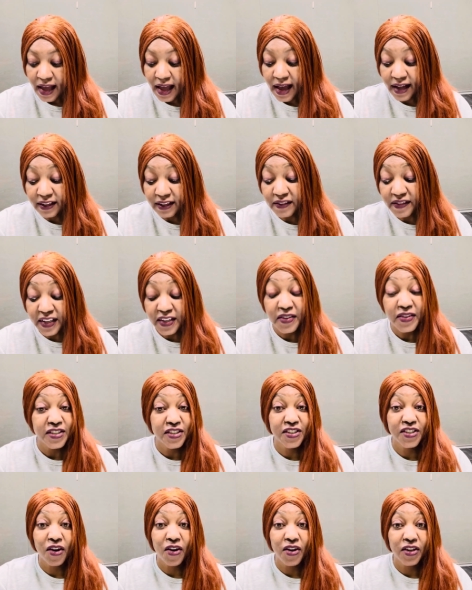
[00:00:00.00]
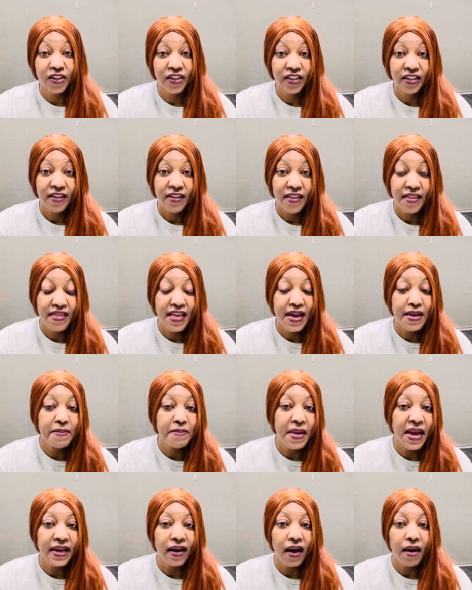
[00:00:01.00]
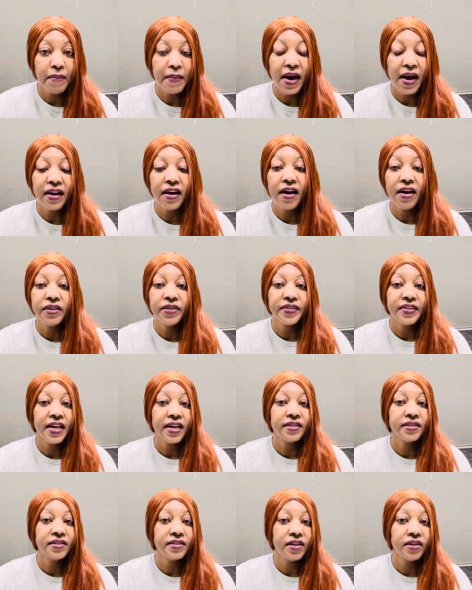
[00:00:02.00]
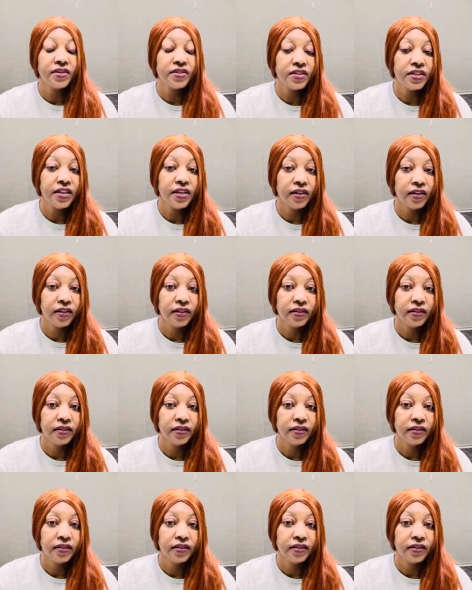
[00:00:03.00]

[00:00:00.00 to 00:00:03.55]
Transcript: Elevator installer, they make about $100,000 a year.